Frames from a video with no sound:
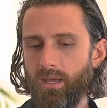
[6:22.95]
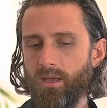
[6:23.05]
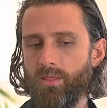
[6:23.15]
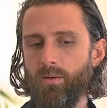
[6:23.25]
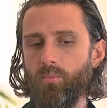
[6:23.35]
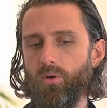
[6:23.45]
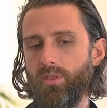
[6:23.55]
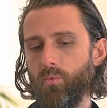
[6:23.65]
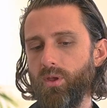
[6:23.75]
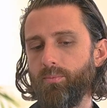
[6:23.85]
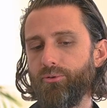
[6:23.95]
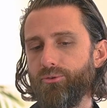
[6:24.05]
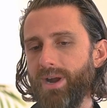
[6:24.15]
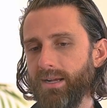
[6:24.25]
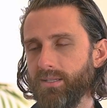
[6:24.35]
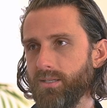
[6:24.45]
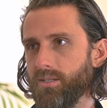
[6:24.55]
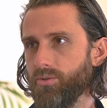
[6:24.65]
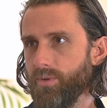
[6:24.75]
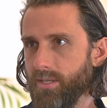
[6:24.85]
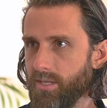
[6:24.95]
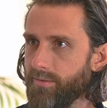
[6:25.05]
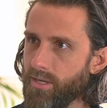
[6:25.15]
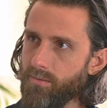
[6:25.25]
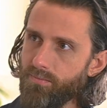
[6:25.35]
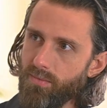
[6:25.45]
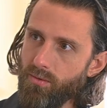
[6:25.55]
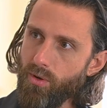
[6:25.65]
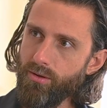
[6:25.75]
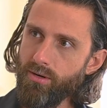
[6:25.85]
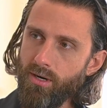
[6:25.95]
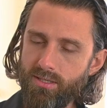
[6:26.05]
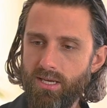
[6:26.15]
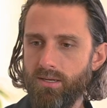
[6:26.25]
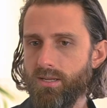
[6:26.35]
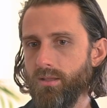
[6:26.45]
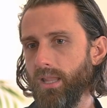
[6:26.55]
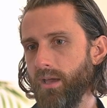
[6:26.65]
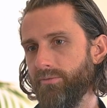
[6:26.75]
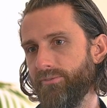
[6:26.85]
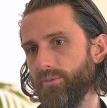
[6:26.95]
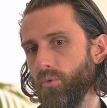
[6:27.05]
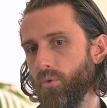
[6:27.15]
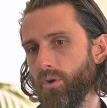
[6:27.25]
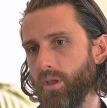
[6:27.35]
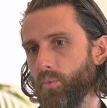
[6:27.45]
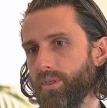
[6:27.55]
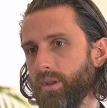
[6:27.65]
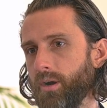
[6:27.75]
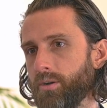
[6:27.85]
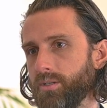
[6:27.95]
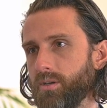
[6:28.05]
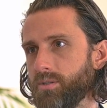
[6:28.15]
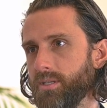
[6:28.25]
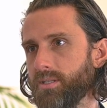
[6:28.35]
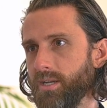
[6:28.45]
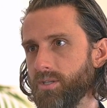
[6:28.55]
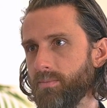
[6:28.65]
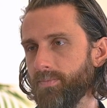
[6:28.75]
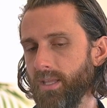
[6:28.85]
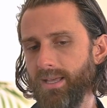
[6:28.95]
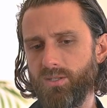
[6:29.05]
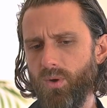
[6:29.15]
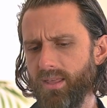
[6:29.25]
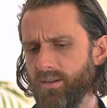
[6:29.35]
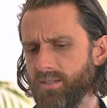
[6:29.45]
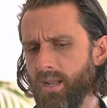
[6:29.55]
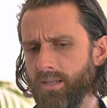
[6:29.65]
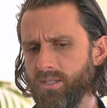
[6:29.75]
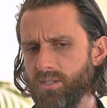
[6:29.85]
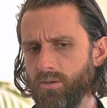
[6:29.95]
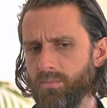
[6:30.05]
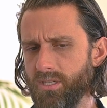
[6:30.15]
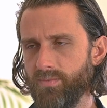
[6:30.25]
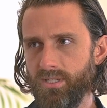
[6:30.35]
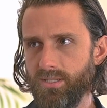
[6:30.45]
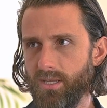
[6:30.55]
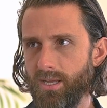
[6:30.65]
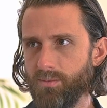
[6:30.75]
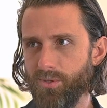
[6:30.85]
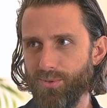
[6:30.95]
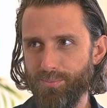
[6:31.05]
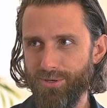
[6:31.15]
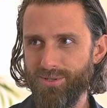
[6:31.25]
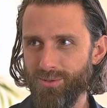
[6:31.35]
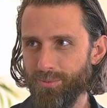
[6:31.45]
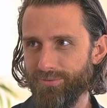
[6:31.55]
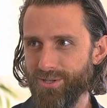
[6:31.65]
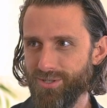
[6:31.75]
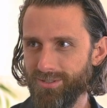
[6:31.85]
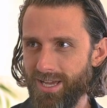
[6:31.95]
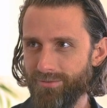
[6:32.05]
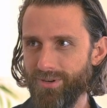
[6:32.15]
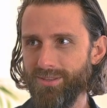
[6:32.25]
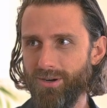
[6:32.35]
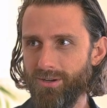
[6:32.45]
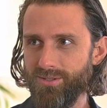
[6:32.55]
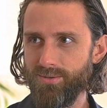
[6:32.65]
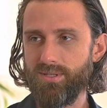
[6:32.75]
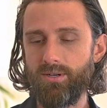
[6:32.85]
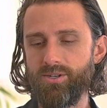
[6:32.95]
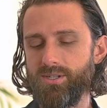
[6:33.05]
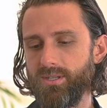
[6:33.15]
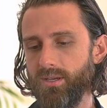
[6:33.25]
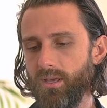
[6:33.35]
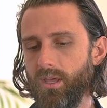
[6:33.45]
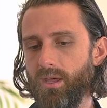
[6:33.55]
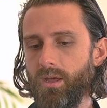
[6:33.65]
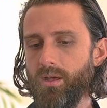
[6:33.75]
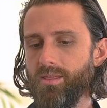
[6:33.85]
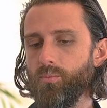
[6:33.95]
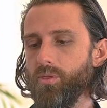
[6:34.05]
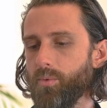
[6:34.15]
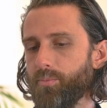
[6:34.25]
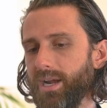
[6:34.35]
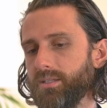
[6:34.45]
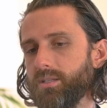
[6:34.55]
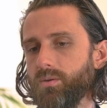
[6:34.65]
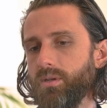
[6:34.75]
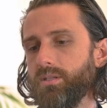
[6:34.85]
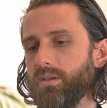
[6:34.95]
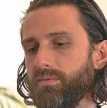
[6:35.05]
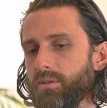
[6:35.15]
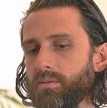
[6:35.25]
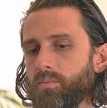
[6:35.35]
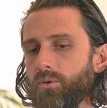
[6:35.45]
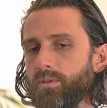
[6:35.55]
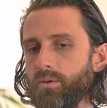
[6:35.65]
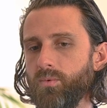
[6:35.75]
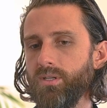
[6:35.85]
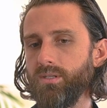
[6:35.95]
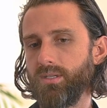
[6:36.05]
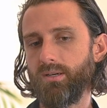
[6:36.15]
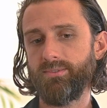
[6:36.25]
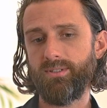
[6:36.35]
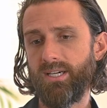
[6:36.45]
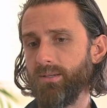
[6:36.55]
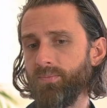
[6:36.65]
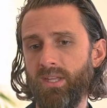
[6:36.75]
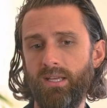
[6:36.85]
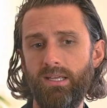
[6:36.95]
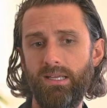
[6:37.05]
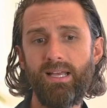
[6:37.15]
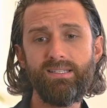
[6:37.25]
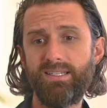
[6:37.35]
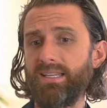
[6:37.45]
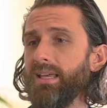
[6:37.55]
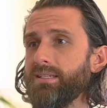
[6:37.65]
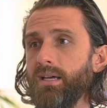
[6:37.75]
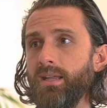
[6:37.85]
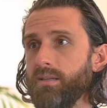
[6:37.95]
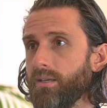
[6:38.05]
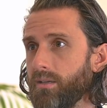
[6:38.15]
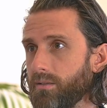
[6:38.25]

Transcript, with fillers: And the more that we practice creativity, whether in our day to day life or within our nurse coaching session. And that's why there's not so much of a disconnect between personal and professional life, right? They're all so synergistic. The more that we practice creativity, the more that we discover that it's it's unending.